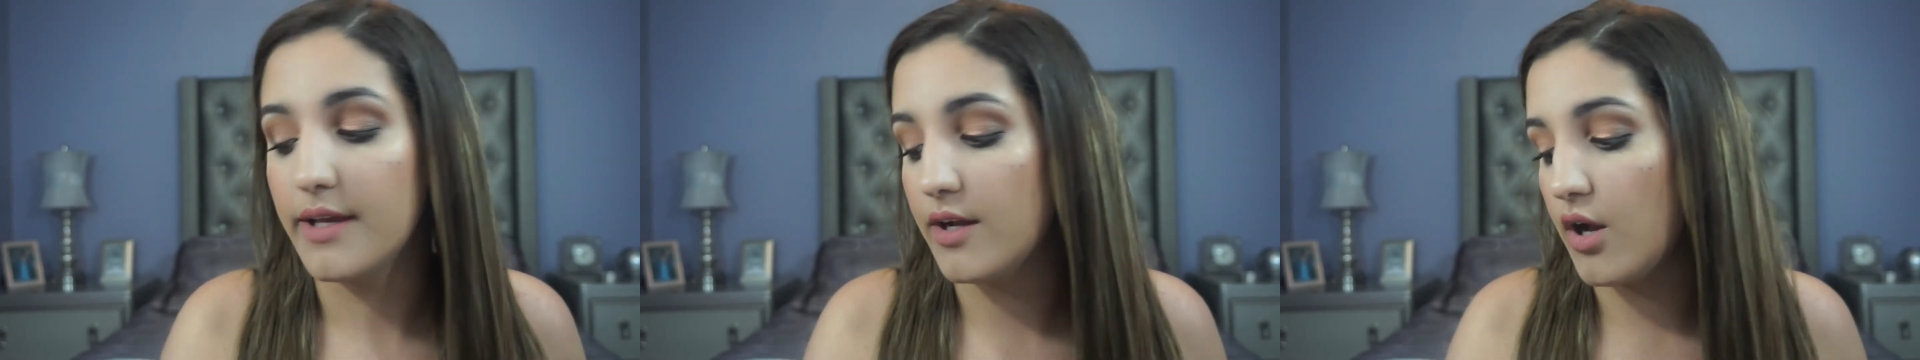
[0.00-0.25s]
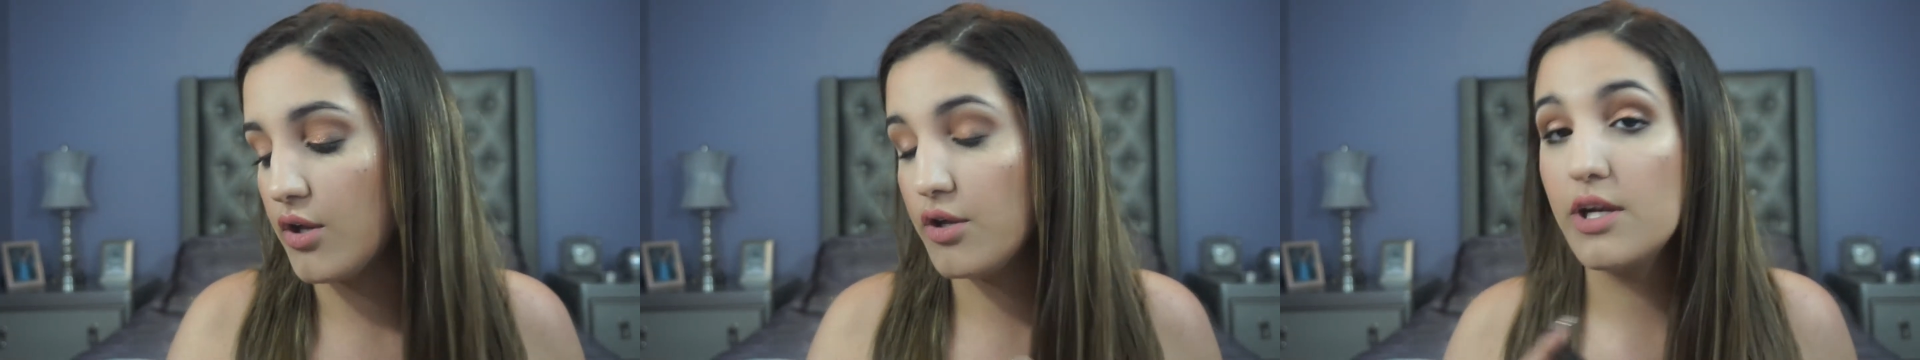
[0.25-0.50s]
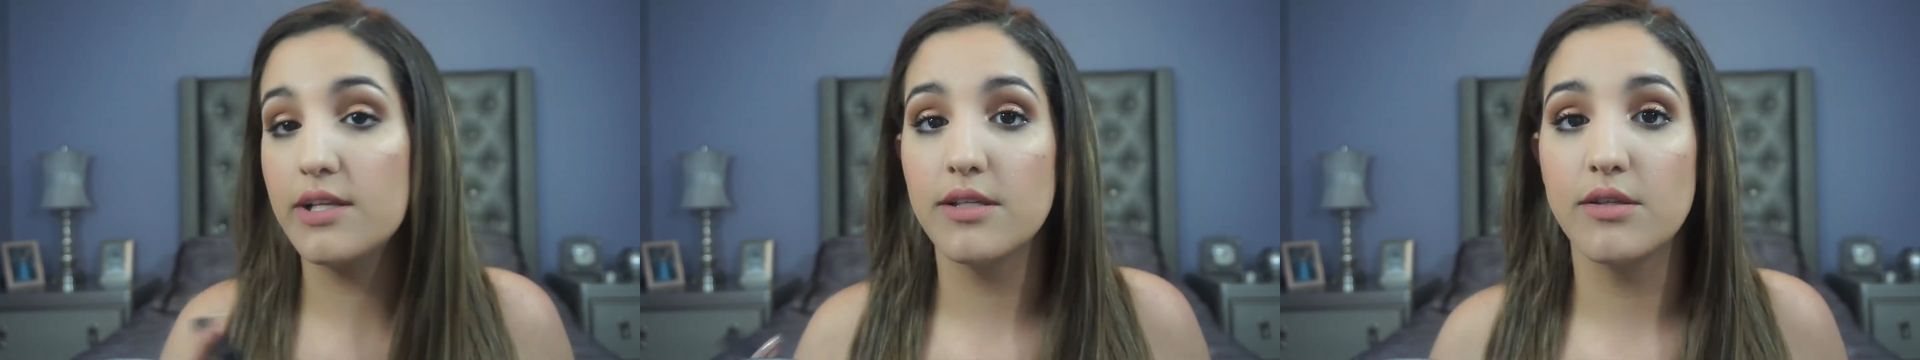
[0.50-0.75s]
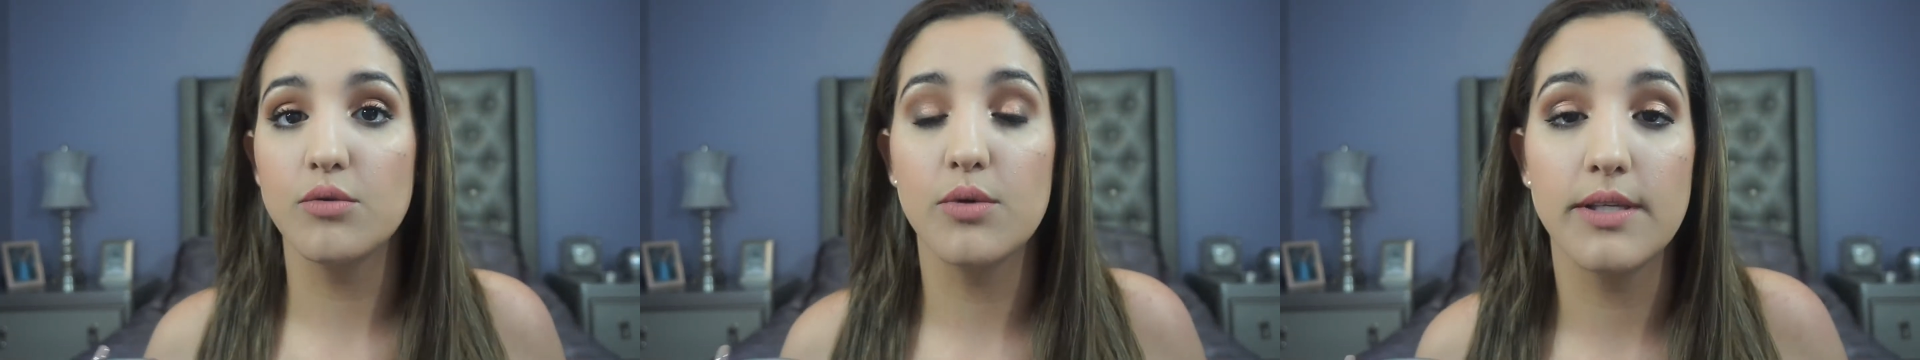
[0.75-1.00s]
Like, all you need to
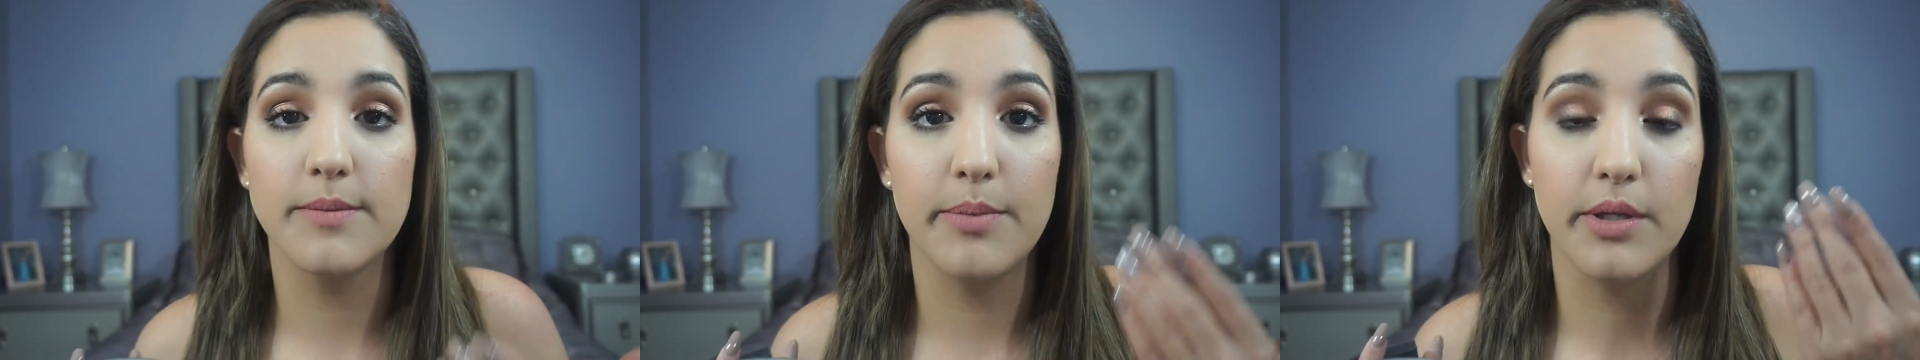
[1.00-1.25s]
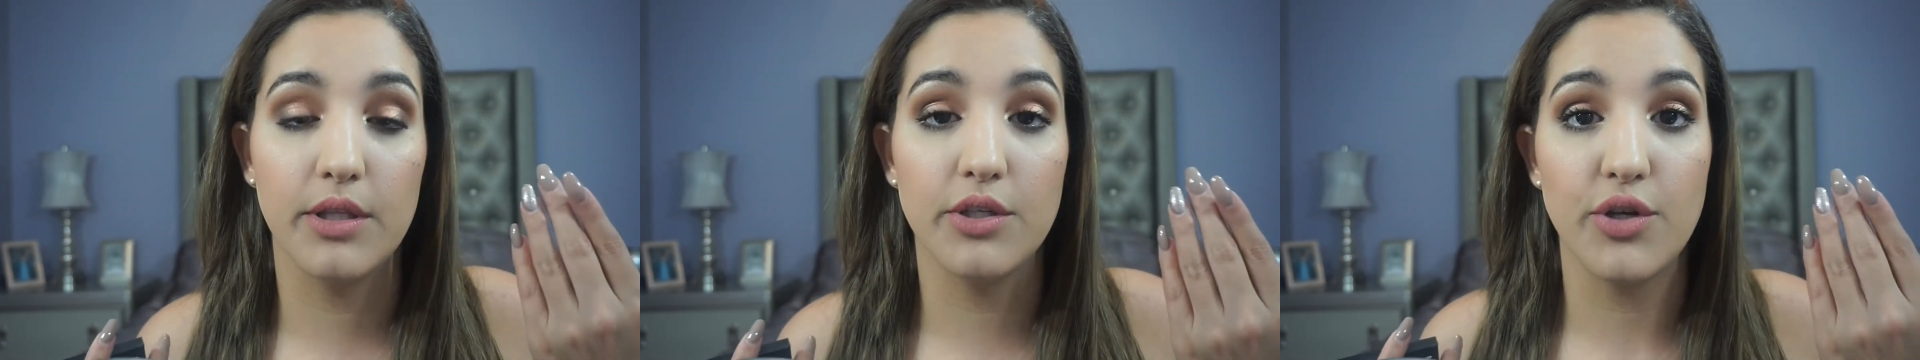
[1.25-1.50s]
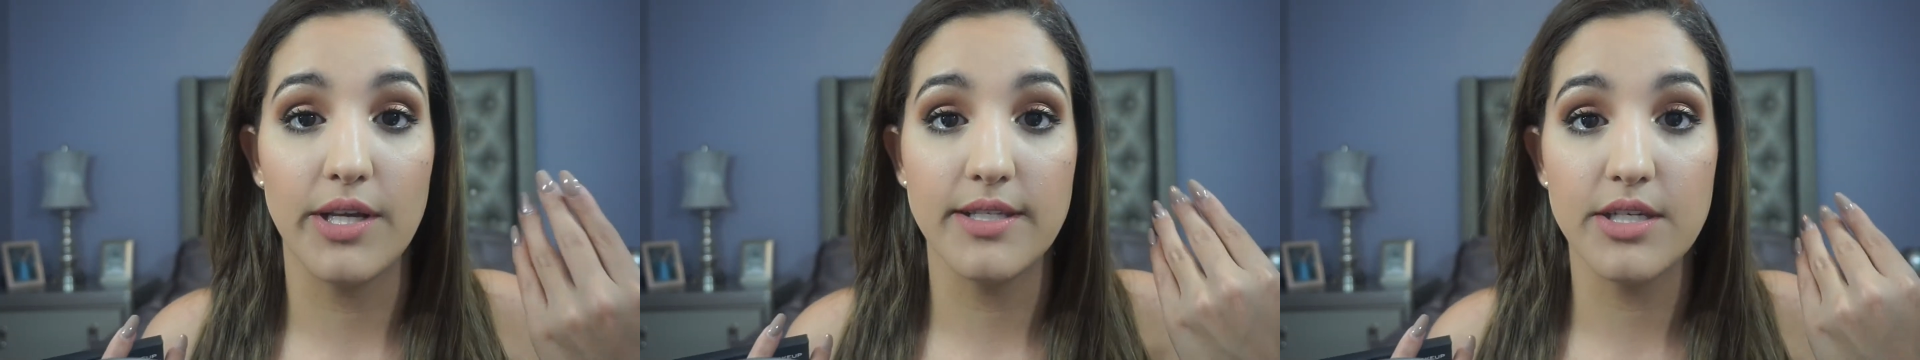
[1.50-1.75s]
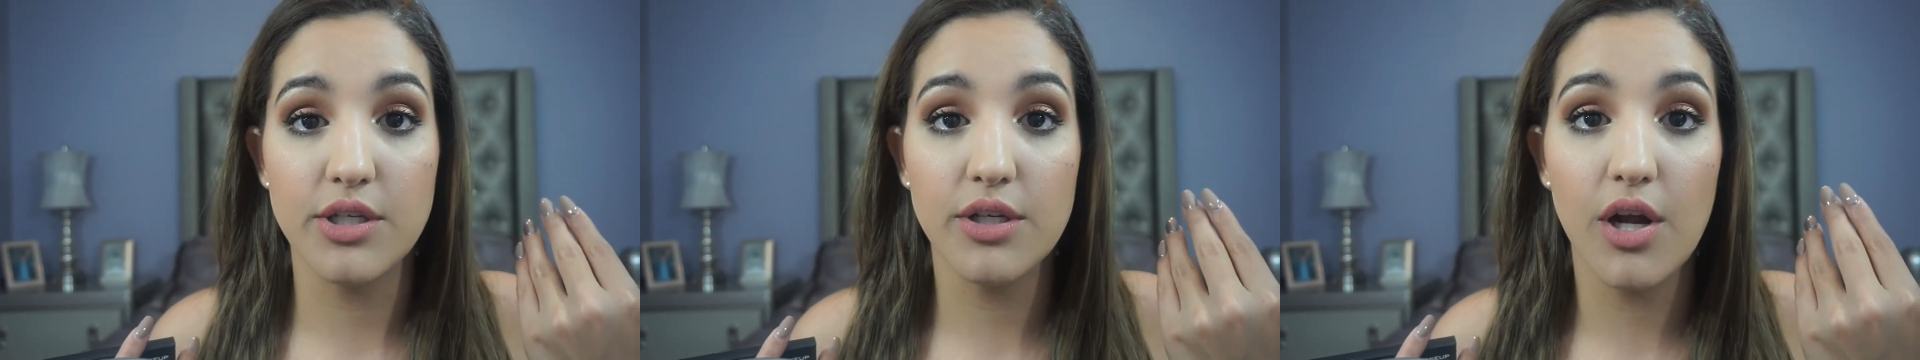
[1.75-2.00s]
do is put the
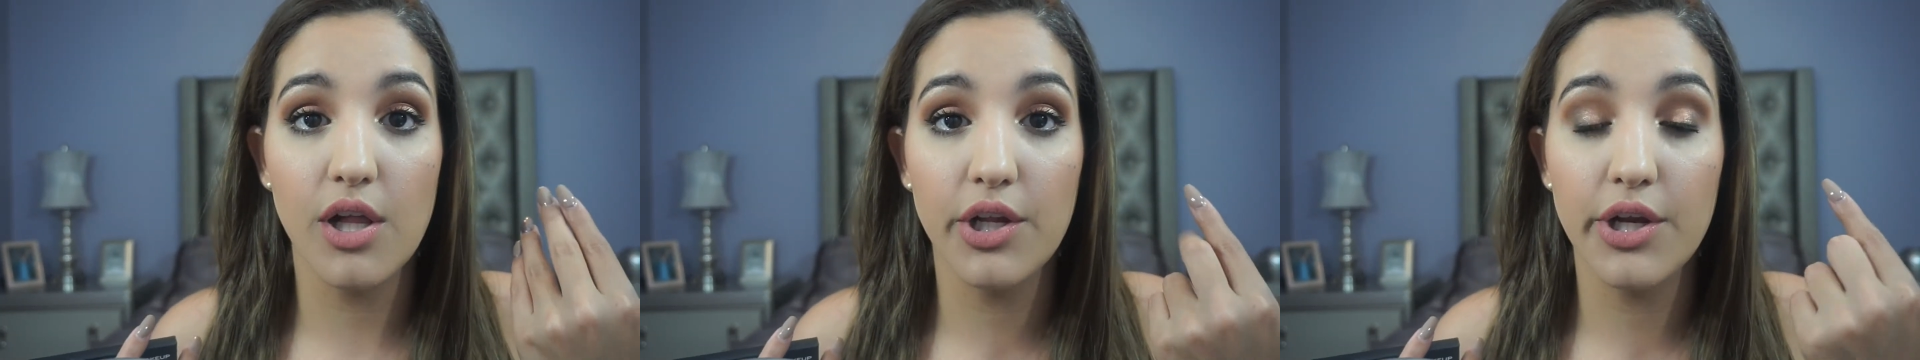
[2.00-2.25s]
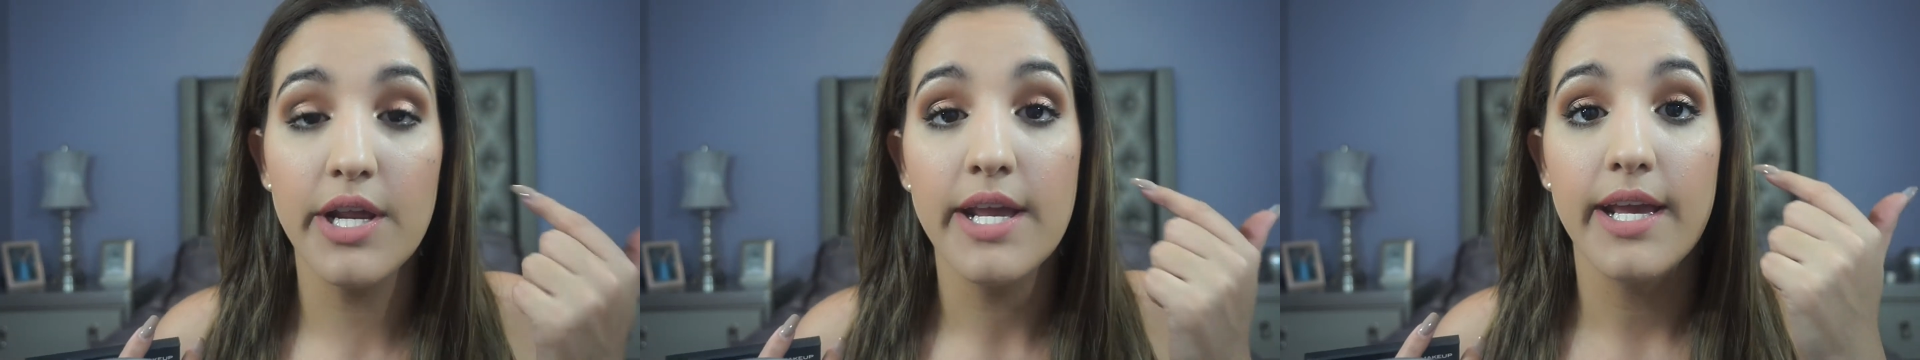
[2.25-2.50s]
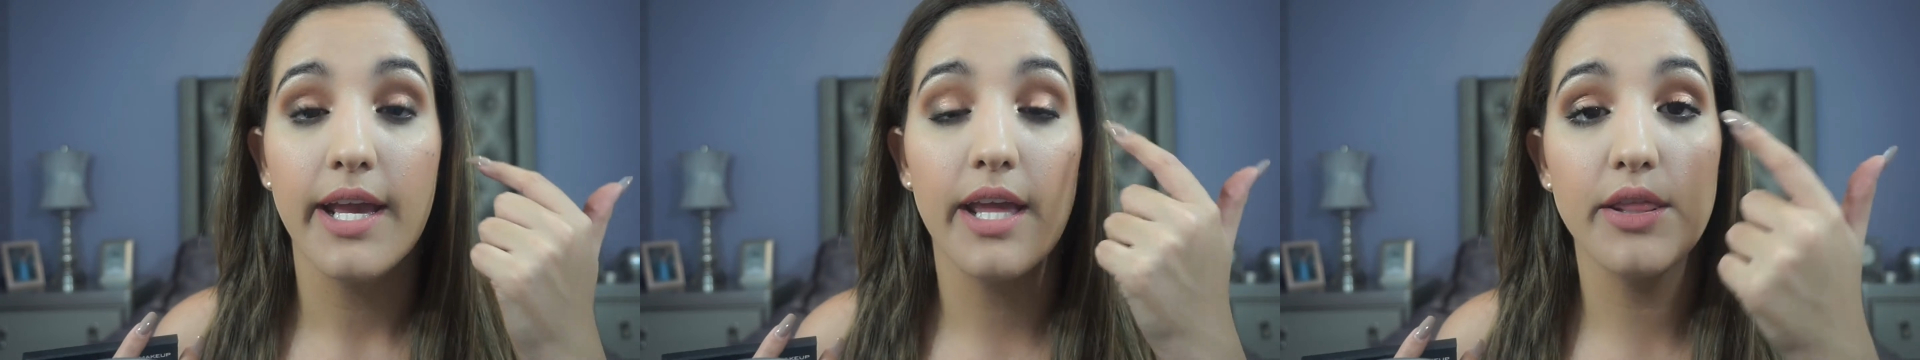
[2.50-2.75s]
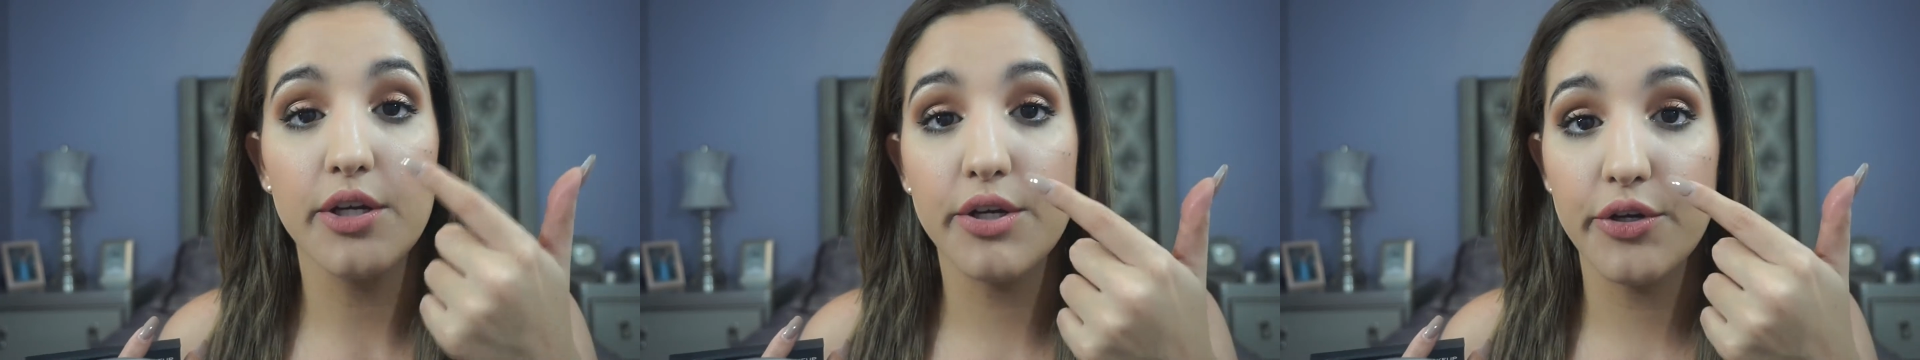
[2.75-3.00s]
transition color
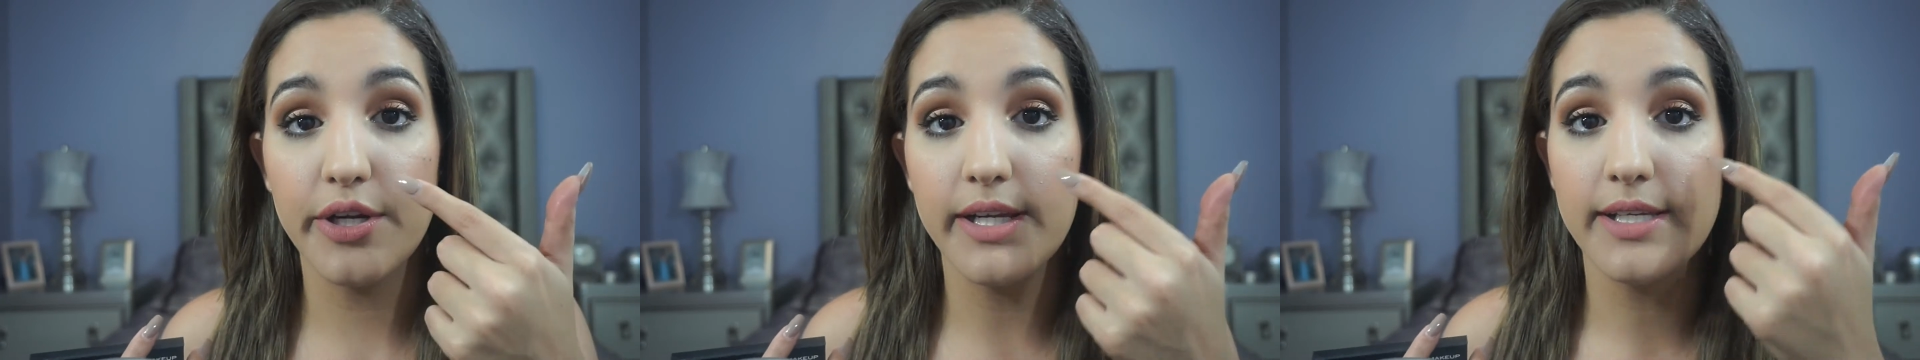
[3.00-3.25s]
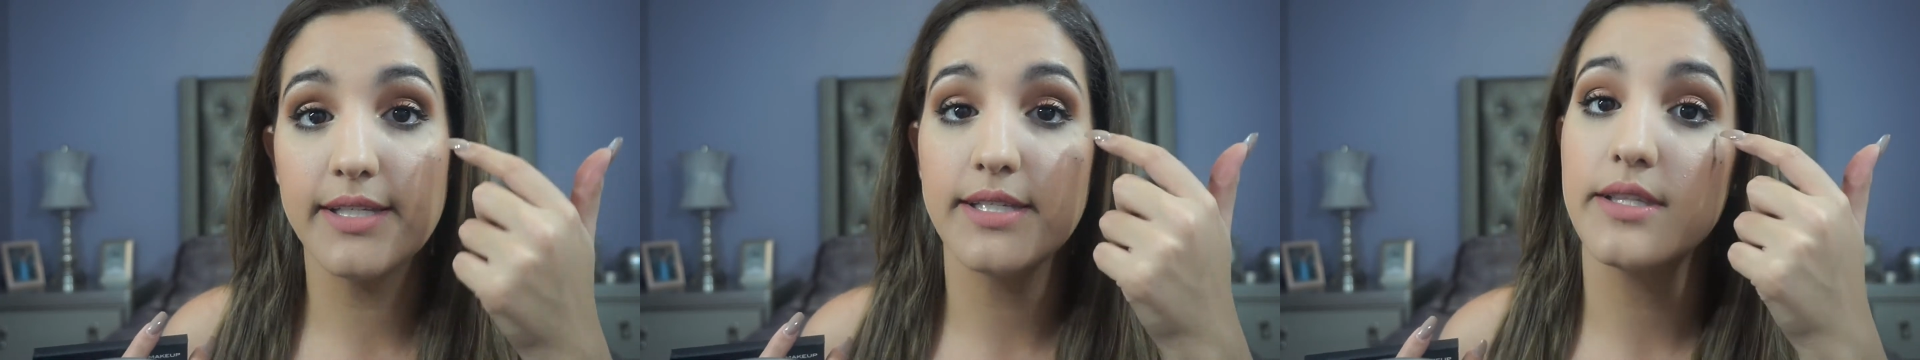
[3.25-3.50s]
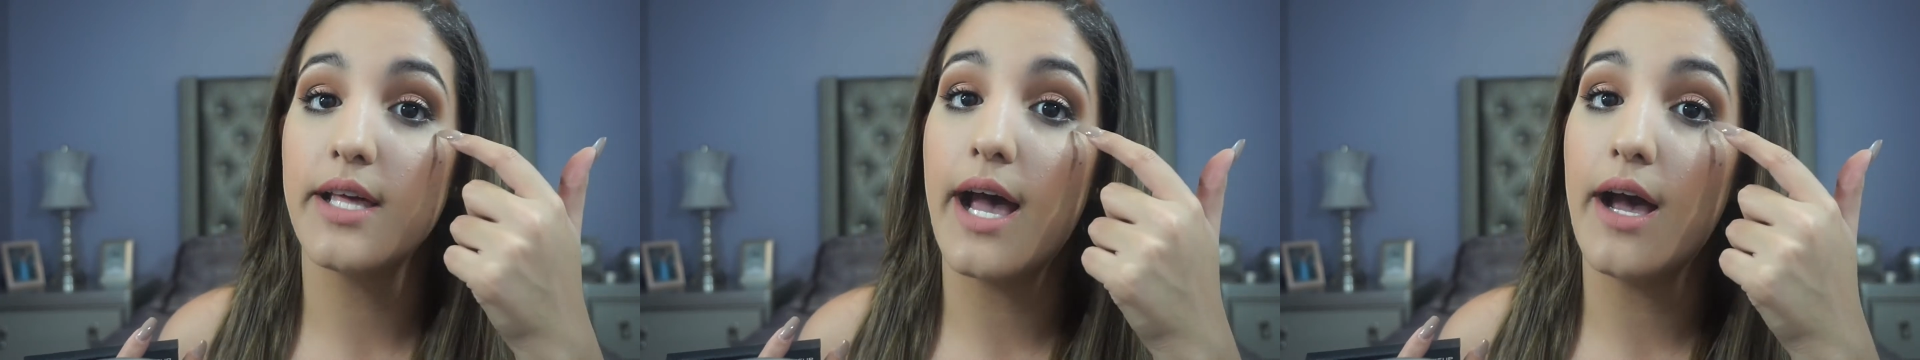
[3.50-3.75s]
in the crease, the